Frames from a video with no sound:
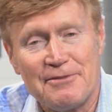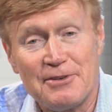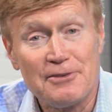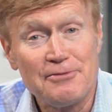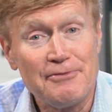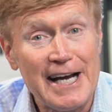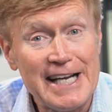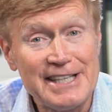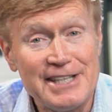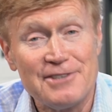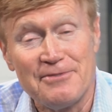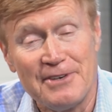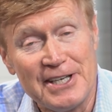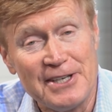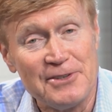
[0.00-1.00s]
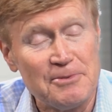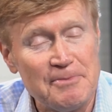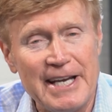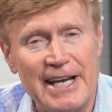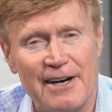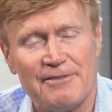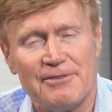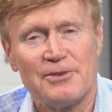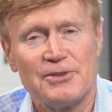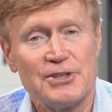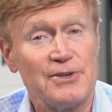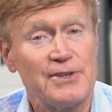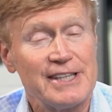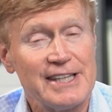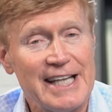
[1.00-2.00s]
if you're finding this video to be helpful,
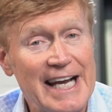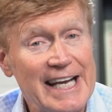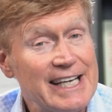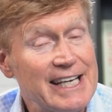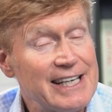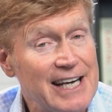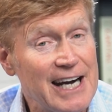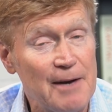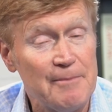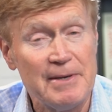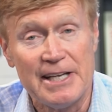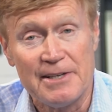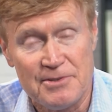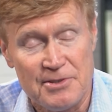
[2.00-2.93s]
you can like, comment, and